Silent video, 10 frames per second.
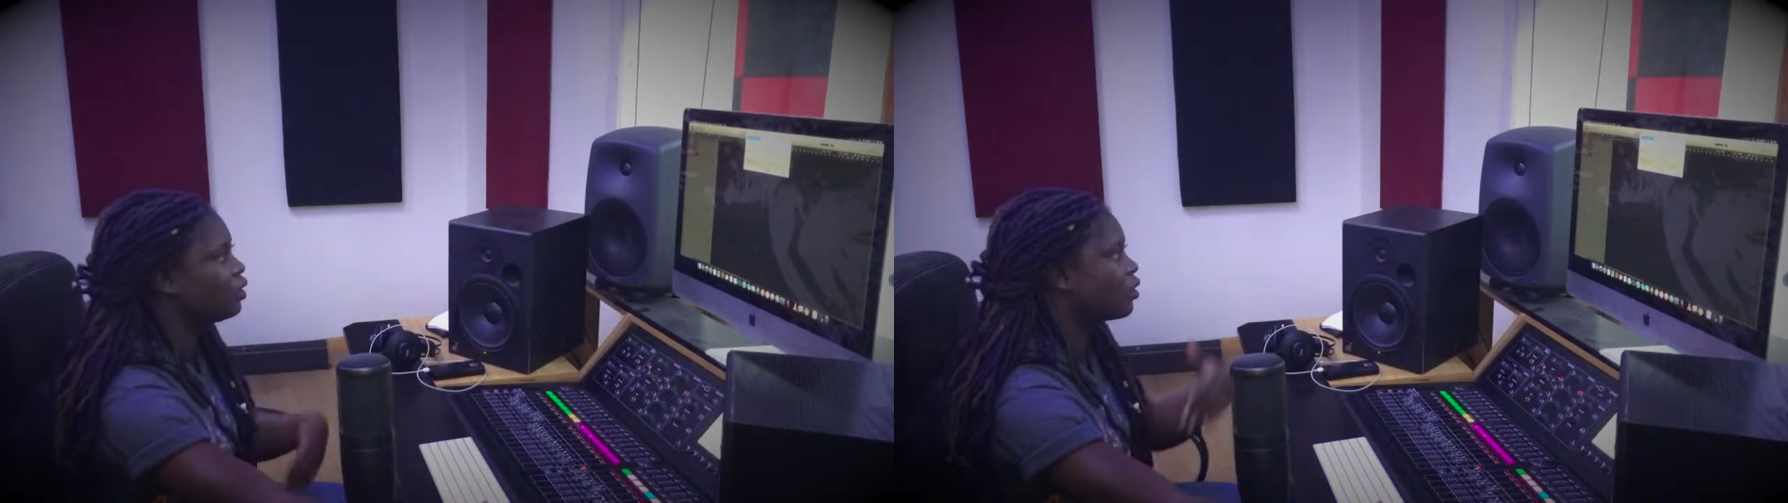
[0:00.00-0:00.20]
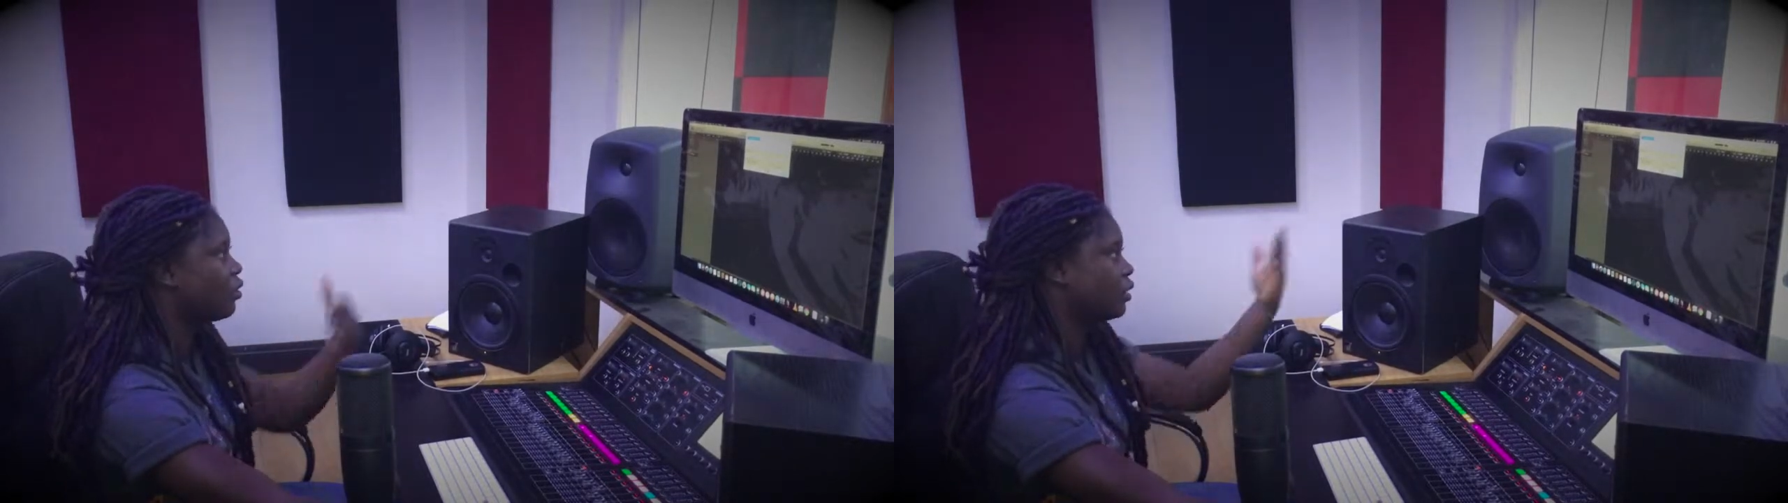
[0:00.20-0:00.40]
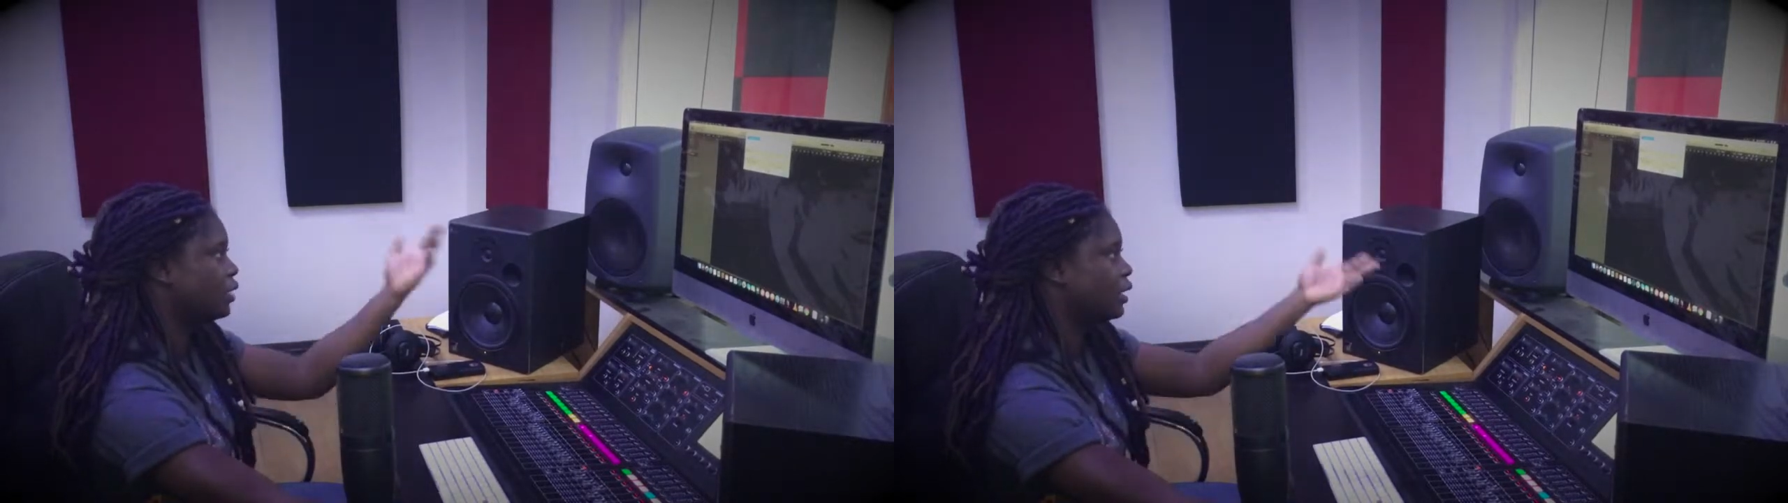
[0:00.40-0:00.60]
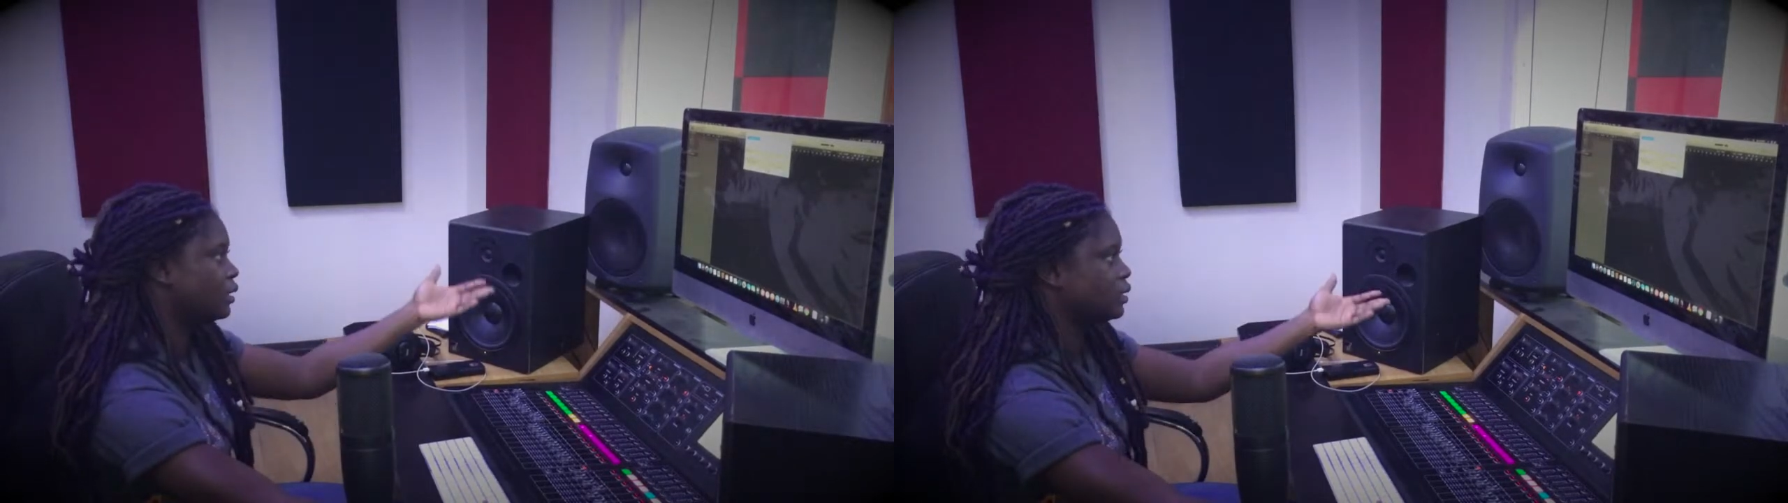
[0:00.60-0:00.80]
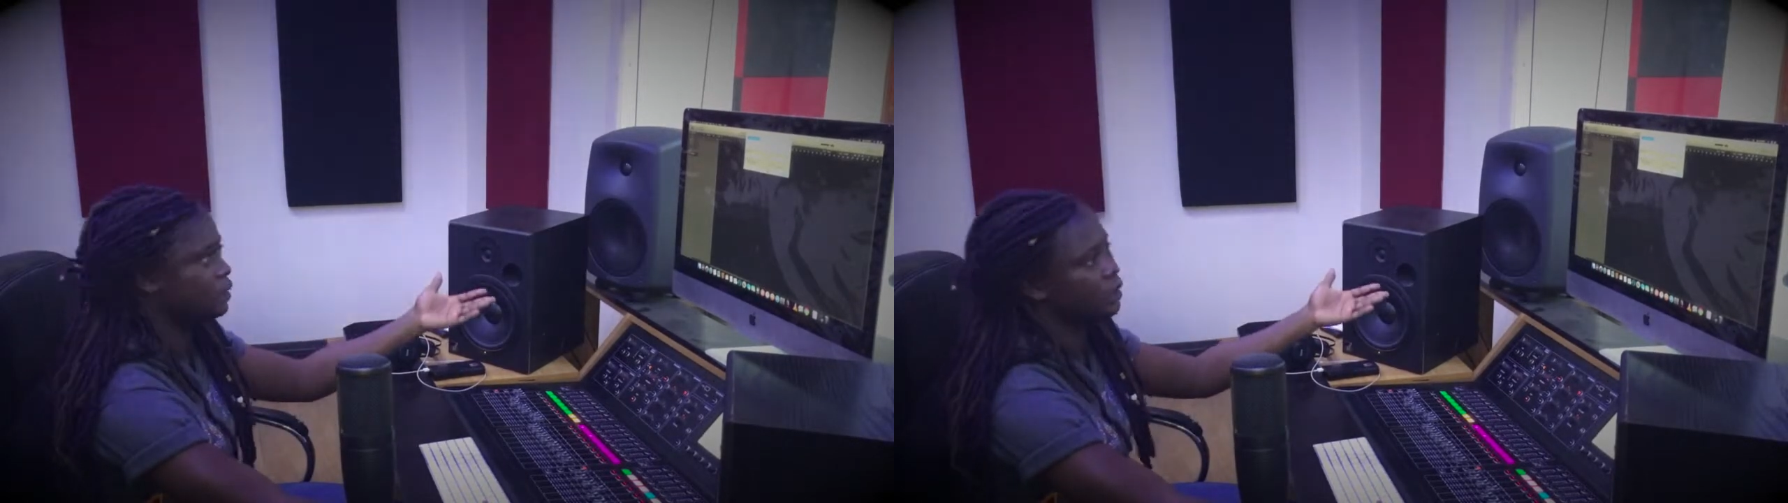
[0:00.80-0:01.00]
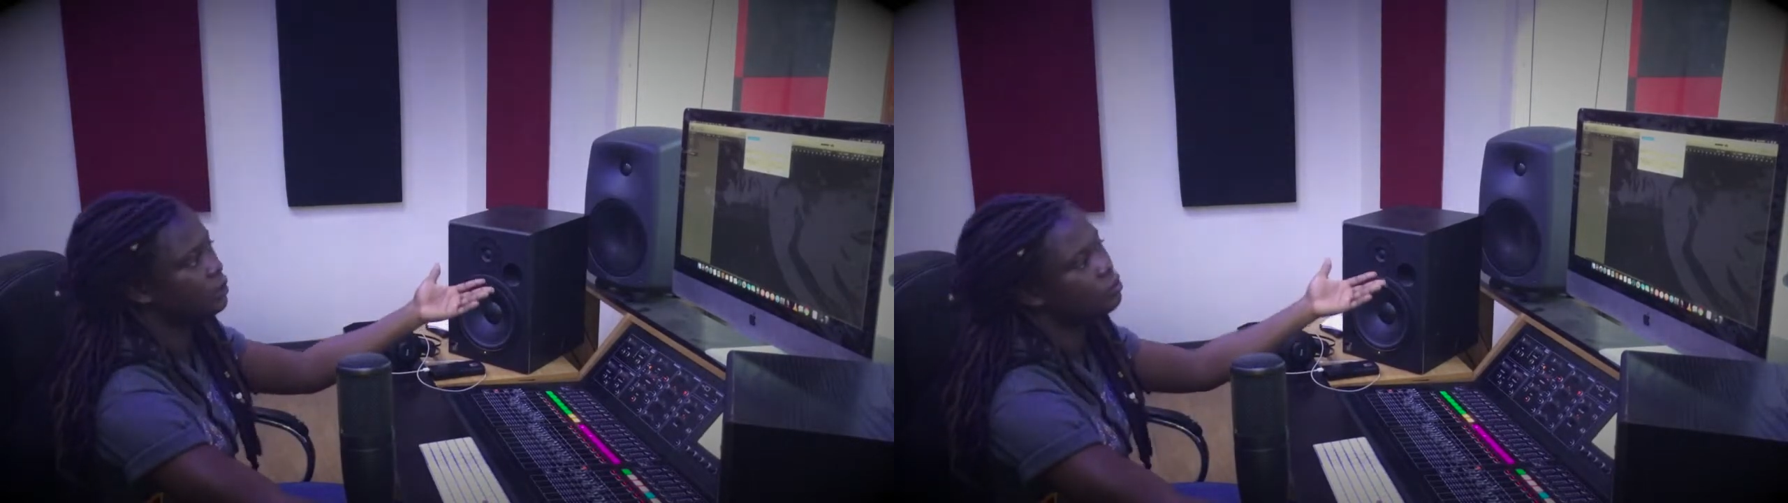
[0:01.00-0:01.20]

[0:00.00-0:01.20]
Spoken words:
record it